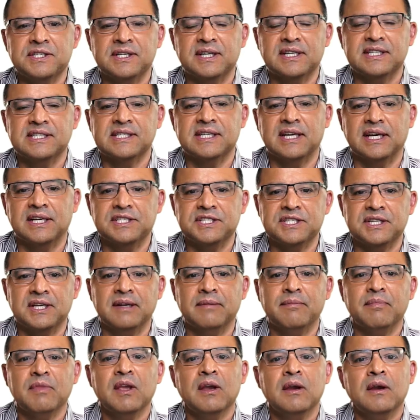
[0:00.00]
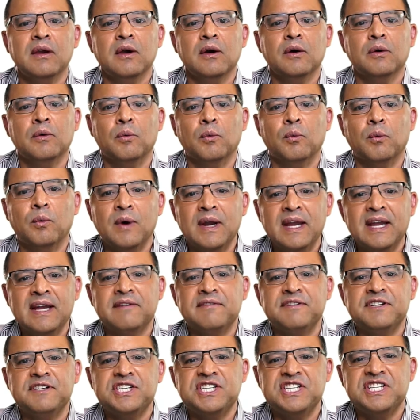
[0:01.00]
extension. We
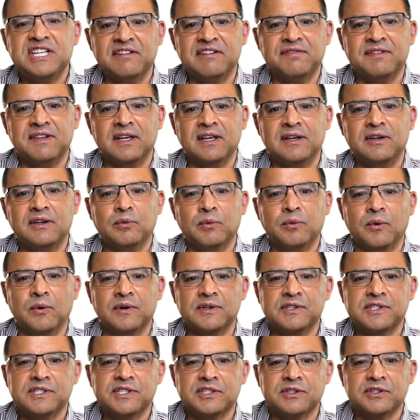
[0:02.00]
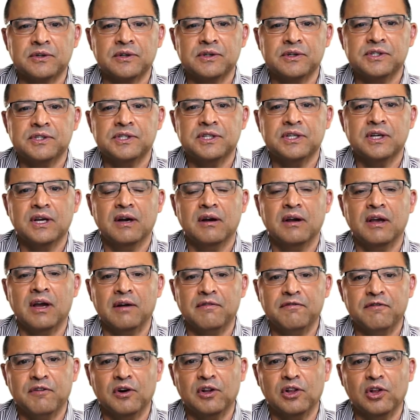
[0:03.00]
have shifted towards search uh,
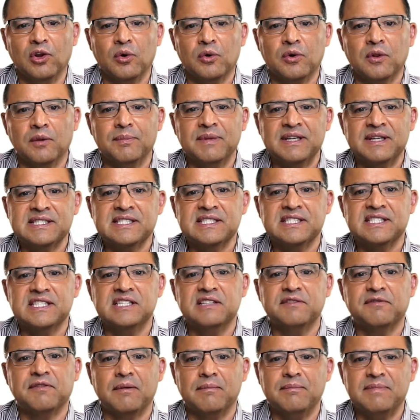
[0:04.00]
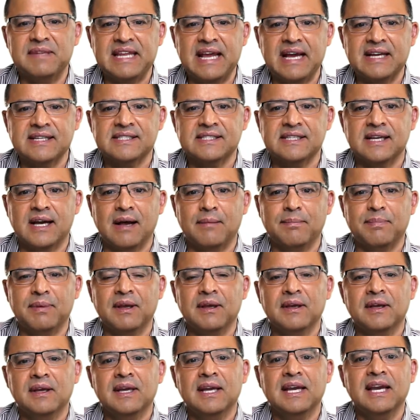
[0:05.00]
for local businesses from desktop
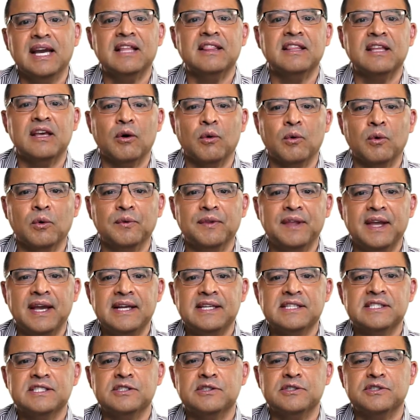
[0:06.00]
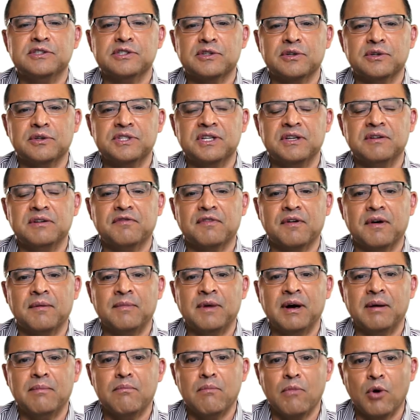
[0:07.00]
in the old days to searching from
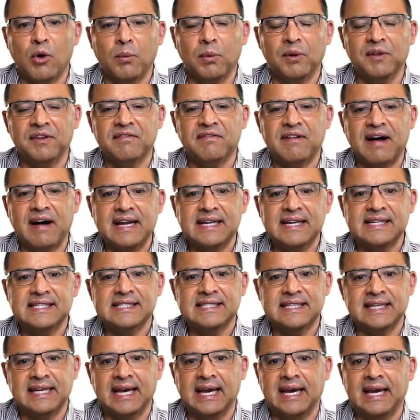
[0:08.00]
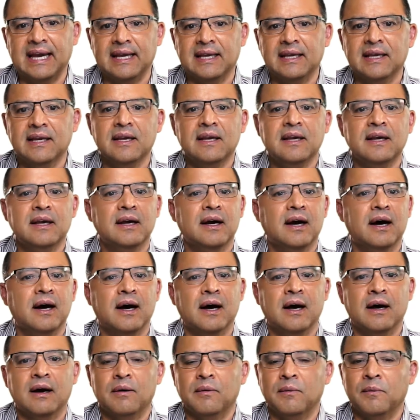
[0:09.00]
a mobile device today.
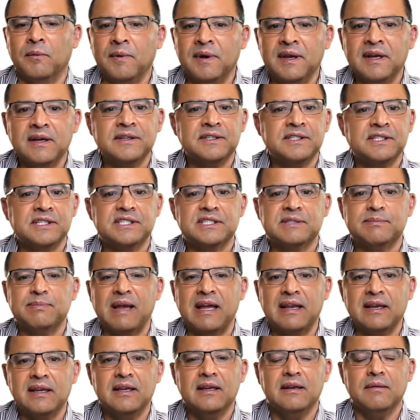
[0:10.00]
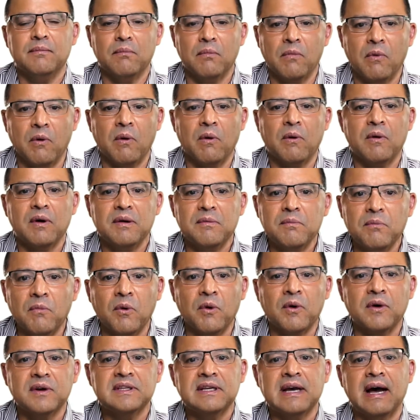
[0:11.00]
Uh, we're just spending more and
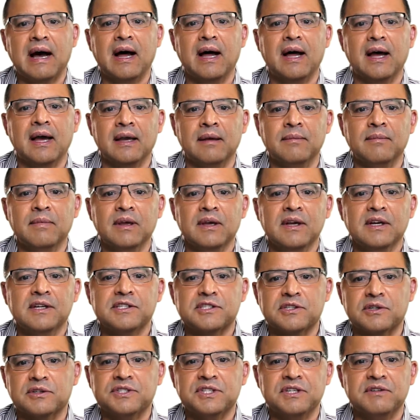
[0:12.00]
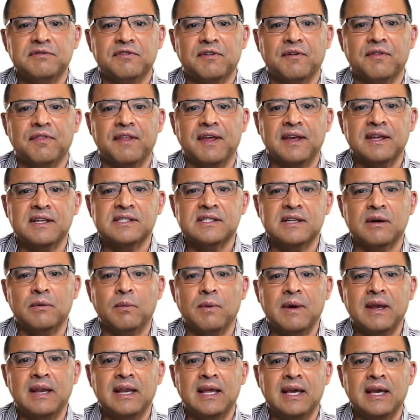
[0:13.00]
more time searching for things that
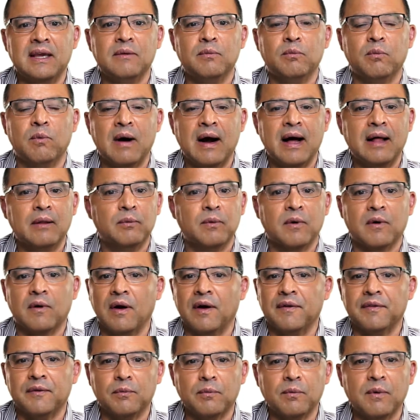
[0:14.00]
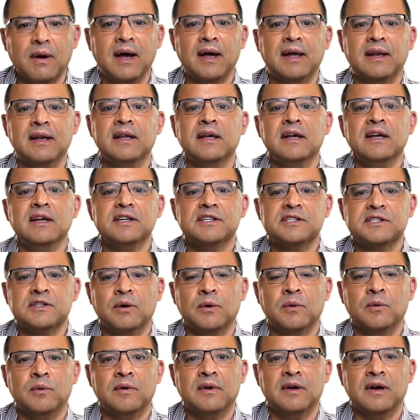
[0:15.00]
we need while we're on the run.
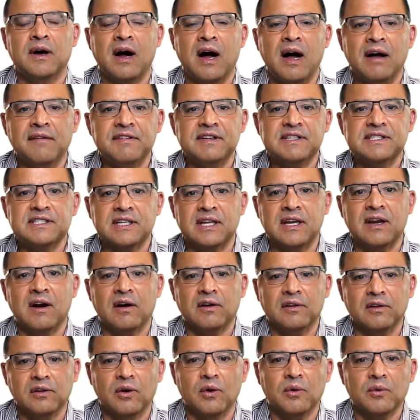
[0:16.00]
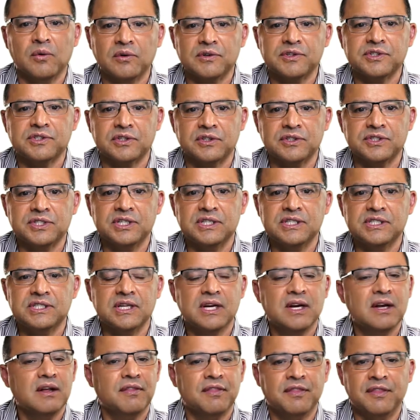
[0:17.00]
So obviously our local searches,
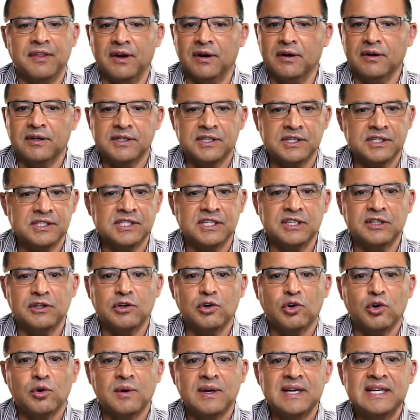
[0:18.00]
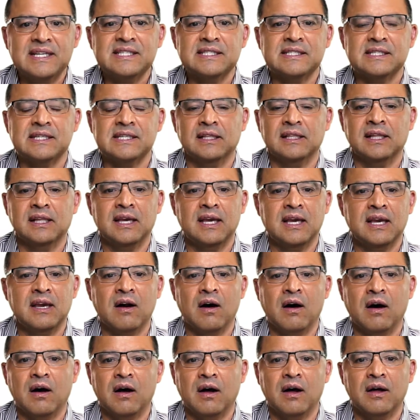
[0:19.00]
they're just increasingly
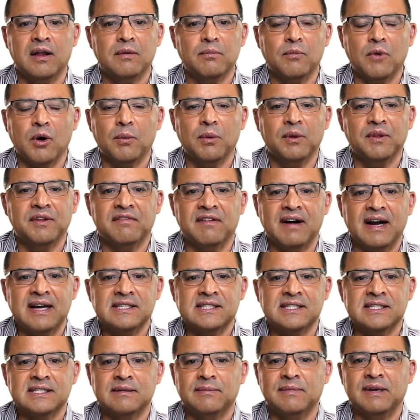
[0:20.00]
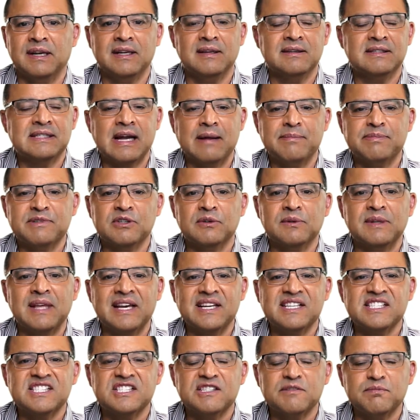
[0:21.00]
on mobile devices. I mean, it's absolutely
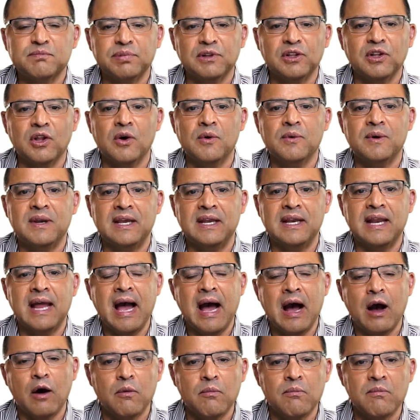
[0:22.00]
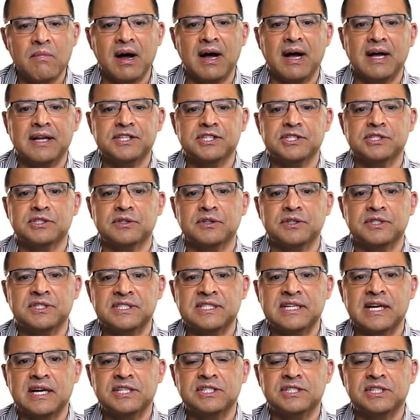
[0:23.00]
exploding how much search
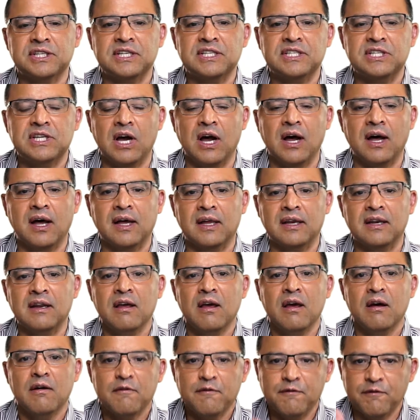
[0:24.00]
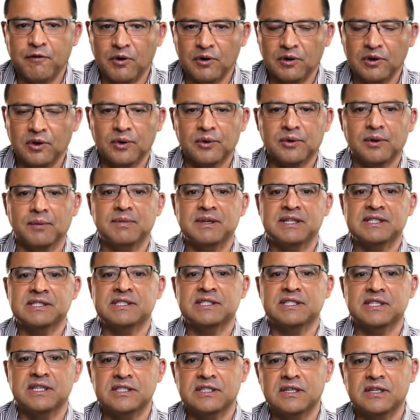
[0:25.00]
is actually done for local
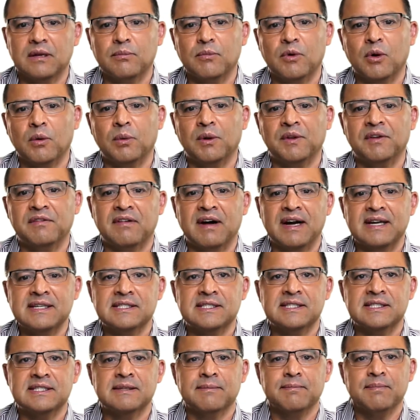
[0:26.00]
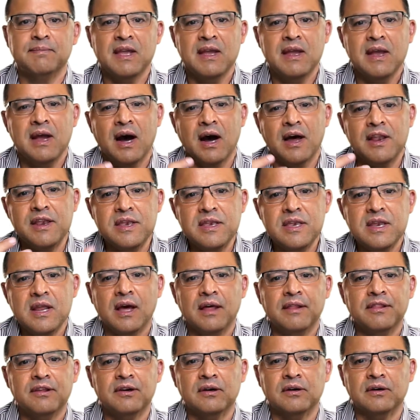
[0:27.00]
businesses on mobile devices.
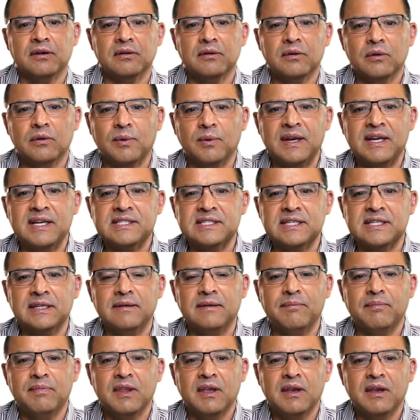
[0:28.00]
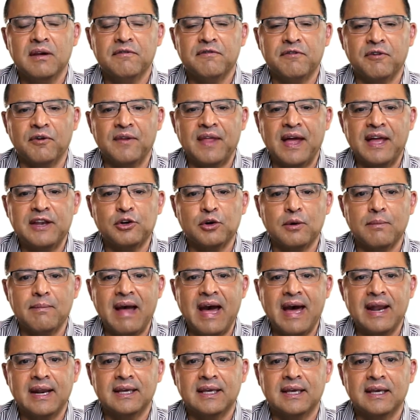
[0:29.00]
Another reason for that
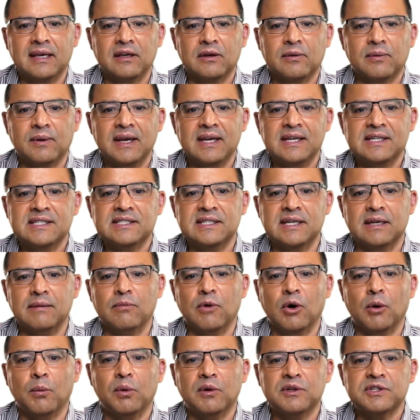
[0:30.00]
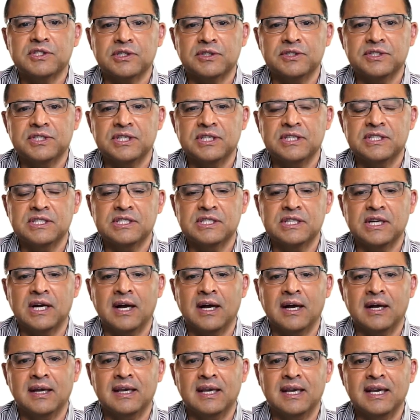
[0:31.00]
dramatic increase in mobile search
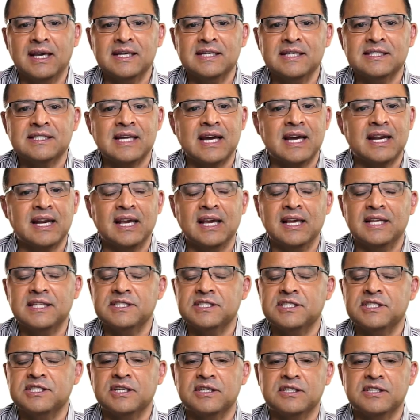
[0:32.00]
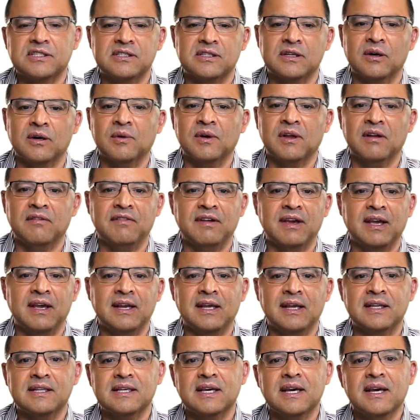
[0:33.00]
Uh, is that it's just so
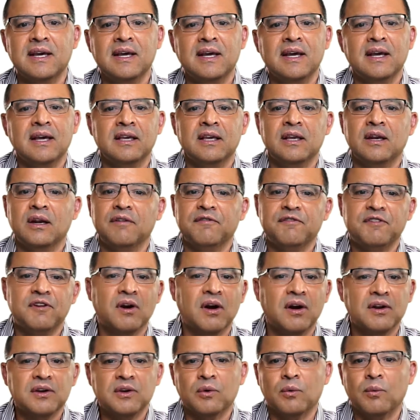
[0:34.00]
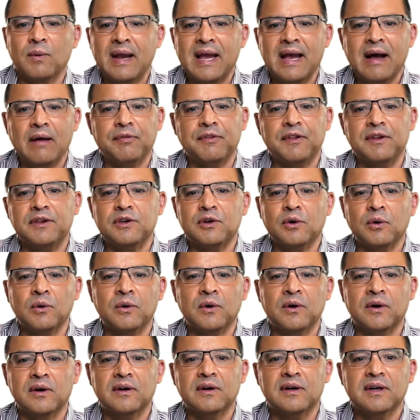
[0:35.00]
convenient. You know, if you're on your way out the
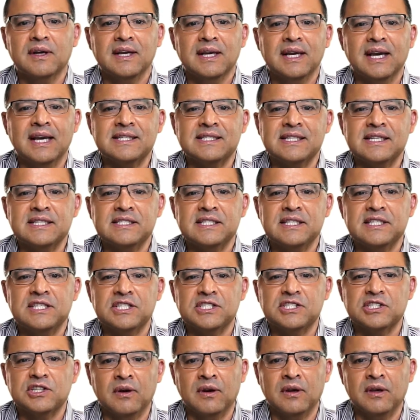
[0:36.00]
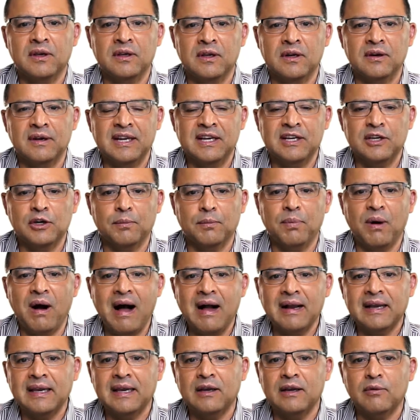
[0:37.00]
door, it's easy just to, you know, in your
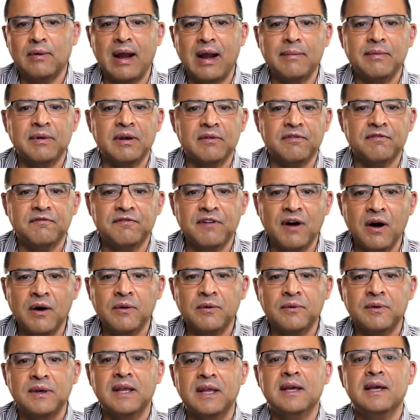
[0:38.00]
pocket, grab your phone,